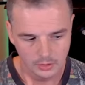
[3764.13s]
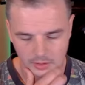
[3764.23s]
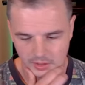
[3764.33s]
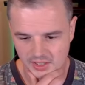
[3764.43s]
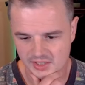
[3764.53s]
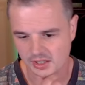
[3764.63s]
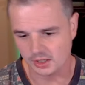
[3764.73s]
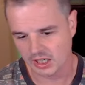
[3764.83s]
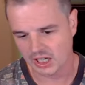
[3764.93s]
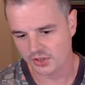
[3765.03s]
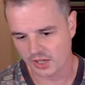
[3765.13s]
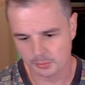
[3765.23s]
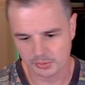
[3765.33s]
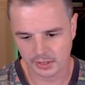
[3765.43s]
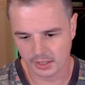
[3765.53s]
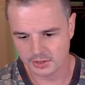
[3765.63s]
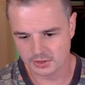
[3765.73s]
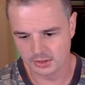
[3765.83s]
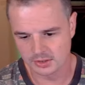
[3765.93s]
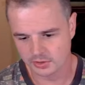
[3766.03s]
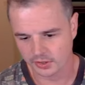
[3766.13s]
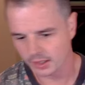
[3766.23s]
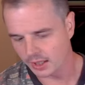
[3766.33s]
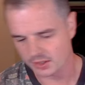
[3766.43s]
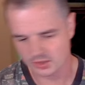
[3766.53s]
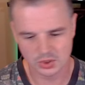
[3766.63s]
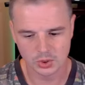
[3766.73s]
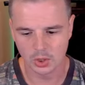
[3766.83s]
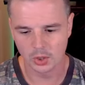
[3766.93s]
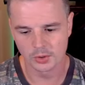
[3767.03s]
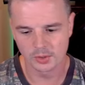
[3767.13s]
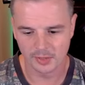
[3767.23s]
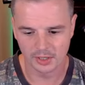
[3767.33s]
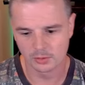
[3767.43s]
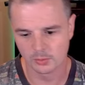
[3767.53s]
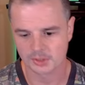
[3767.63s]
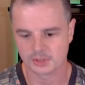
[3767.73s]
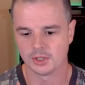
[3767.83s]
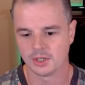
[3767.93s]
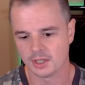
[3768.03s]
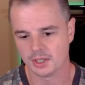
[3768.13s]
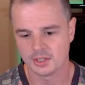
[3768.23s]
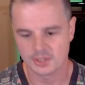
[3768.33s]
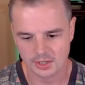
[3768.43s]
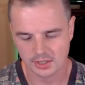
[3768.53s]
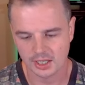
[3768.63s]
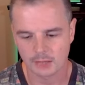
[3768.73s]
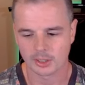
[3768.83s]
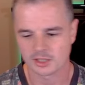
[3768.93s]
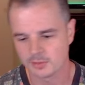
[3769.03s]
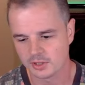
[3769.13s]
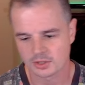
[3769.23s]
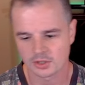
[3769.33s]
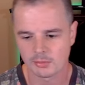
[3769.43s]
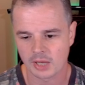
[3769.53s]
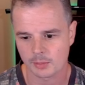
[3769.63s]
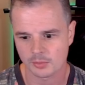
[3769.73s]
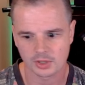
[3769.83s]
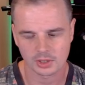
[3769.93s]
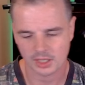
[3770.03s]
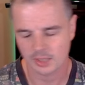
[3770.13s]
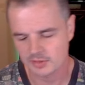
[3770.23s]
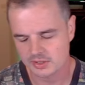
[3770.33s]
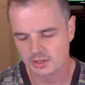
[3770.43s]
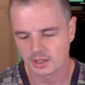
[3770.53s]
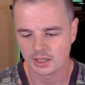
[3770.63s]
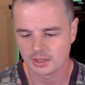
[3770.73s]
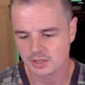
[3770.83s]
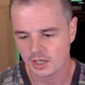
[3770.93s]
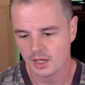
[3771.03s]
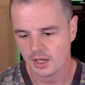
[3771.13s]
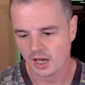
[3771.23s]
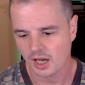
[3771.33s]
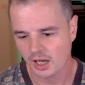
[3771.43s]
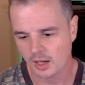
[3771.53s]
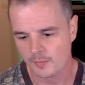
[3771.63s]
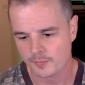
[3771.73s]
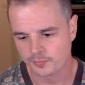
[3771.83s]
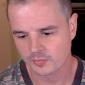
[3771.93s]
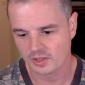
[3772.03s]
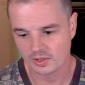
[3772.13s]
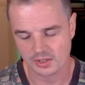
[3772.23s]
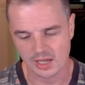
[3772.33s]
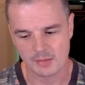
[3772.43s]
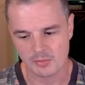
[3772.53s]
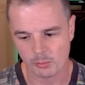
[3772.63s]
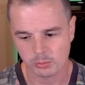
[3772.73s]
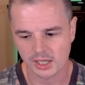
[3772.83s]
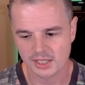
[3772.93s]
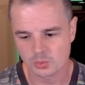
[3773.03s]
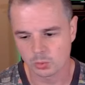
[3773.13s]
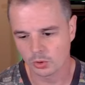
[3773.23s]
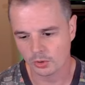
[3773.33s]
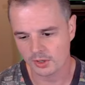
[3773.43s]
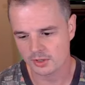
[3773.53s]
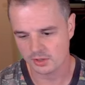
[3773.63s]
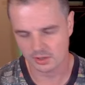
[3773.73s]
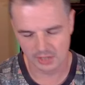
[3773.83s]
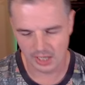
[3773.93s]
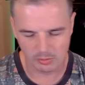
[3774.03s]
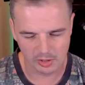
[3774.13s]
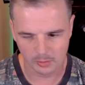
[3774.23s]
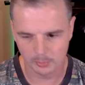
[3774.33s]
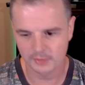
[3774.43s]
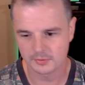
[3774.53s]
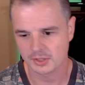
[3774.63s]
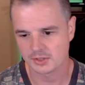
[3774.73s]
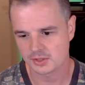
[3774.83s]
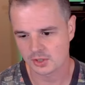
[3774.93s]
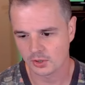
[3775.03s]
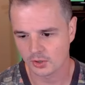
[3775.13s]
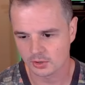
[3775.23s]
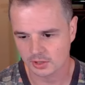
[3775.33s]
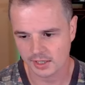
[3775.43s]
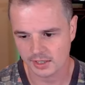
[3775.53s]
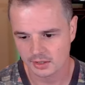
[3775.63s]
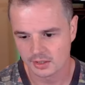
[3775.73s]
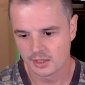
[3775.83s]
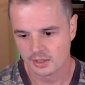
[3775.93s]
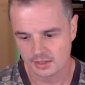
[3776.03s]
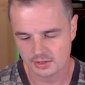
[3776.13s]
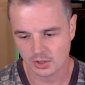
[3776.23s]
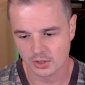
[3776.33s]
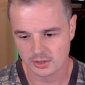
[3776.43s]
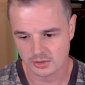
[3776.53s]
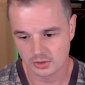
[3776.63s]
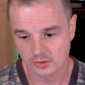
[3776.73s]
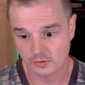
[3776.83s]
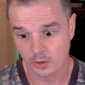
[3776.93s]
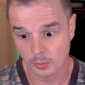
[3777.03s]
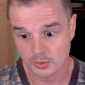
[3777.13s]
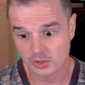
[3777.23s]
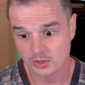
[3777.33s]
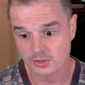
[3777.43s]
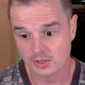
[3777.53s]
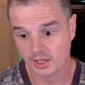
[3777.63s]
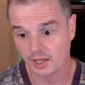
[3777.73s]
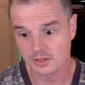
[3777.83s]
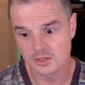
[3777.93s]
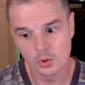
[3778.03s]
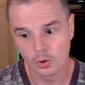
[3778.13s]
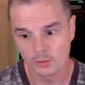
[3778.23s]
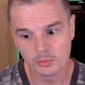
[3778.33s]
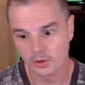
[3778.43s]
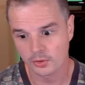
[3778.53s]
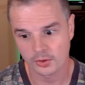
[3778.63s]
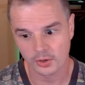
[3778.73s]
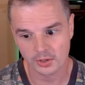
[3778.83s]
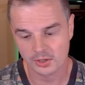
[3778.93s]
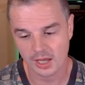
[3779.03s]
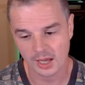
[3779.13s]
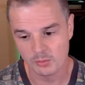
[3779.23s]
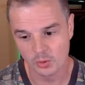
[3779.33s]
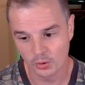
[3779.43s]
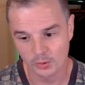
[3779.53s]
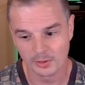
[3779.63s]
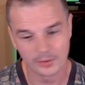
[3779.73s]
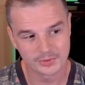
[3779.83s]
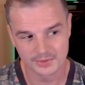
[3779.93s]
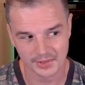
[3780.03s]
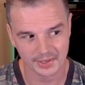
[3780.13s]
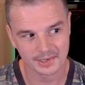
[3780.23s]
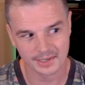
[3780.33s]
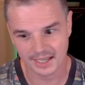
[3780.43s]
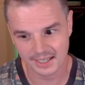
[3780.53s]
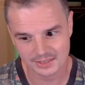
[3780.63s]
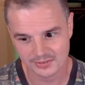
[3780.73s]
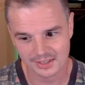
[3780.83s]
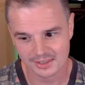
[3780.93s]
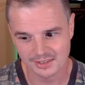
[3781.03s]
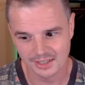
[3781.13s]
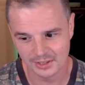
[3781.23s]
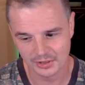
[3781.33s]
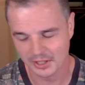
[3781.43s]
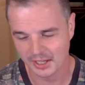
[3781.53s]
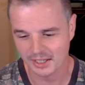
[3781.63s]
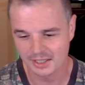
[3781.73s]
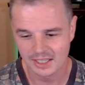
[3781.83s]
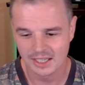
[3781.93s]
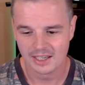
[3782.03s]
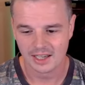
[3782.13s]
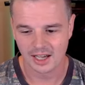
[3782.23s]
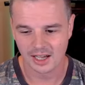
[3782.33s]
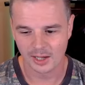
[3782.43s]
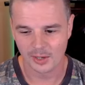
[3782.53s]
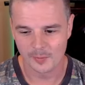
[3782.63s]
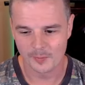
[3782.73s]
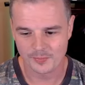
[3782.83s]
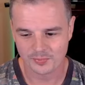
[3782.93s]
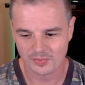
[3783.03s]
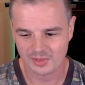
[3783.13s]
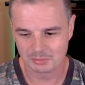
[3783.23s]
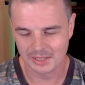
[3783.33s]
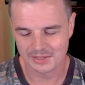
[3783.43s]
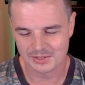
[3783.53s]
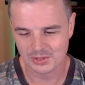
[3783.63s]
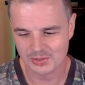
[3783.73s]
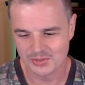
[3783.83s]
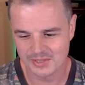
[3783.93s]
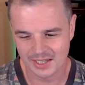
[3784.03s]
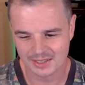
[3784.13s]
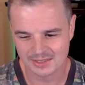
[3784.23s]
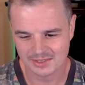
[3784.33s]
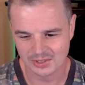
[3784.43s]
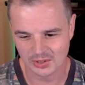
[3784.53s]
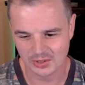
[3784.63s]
It has other applications, like against Tron, depending on what turn it is. You can name Expedition Map, you can name the stars, you can name their Planeswalkers, you can name their Oblivion Stone. Like, there's a host of options. Against Yawgmoth, you can name Yawgmoth so they can't activate the darn thing. Blast Zone decks, you know, the